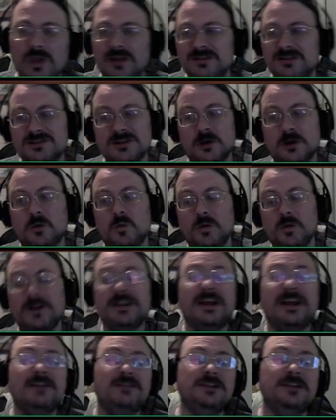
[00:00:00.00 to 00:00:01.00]
So will
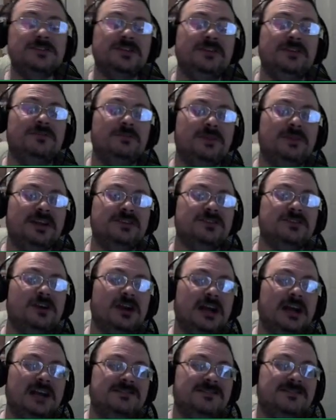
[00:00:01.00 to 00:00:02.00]
that eventually replace
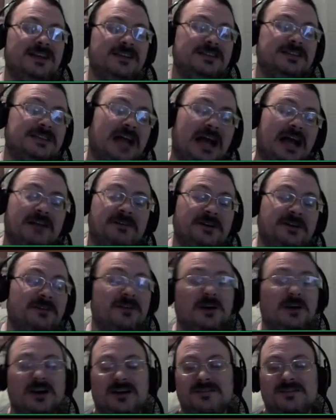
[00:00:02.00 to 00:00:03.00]
Archives and Ethics? I don't know.
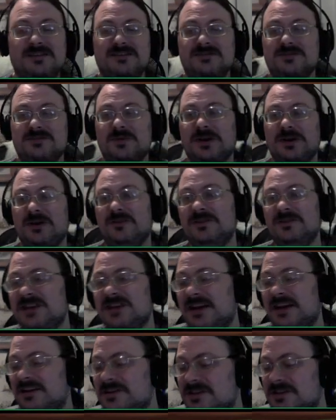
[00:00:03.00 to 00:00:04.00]
Archives and Ethics is where to go for
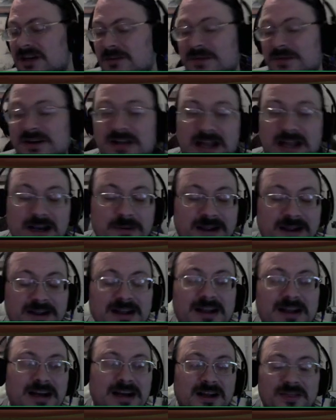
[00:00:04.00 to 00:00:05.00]
second edition now. But anyway,
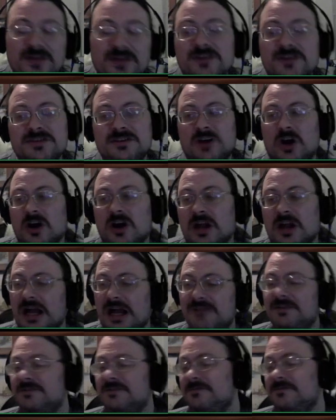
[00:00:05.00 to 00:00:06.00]
there's an
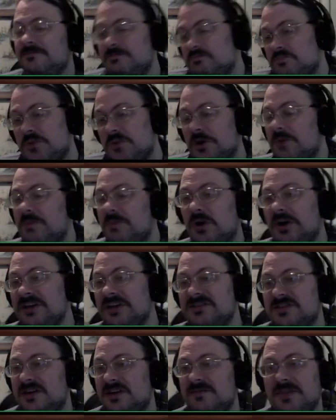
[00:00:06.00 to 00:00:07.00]
archive of third-party
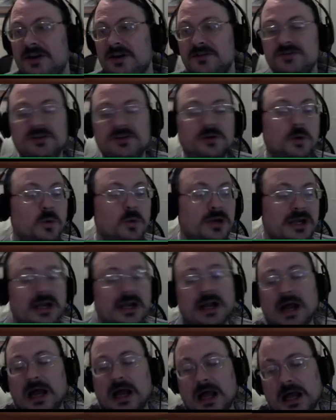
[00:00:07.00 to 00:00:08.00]
stuff there too.
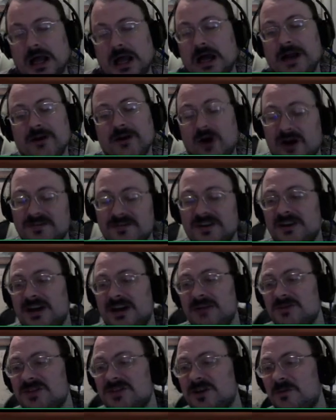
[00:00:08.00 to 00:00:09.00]
I
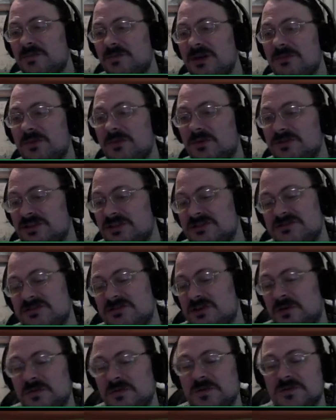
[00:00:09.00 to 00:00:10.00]
oftentimes tell people just
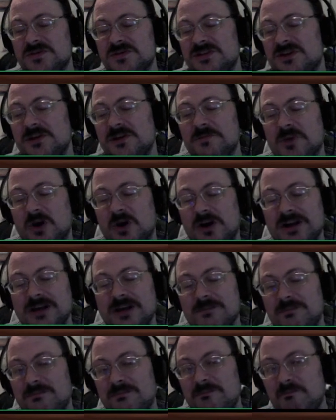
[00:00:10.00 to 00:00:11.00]
don't use the third party,
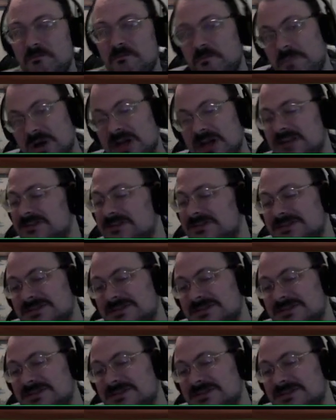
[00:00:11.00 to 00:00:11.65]
but